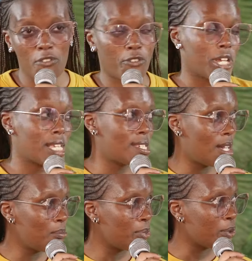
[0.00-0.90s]
For
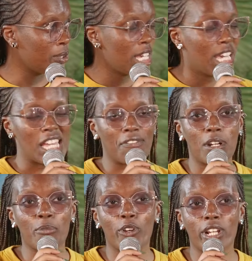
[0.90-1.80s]
example, if
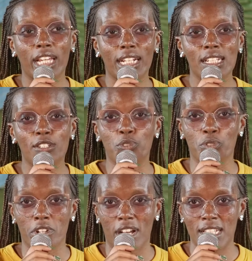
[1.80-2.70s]
I'm connected to
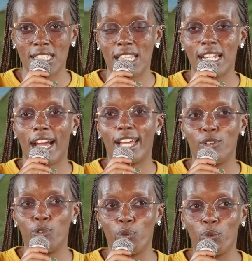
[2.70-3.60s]
Christ, then I
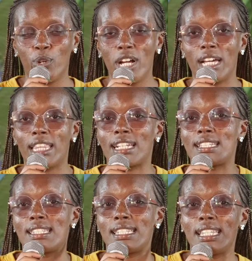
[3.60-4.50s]
know
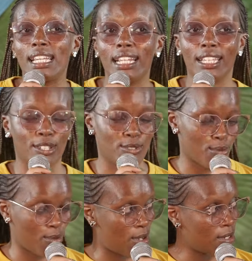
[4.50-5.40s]
that stealing
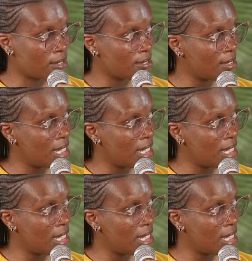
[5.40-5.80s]
is wrong.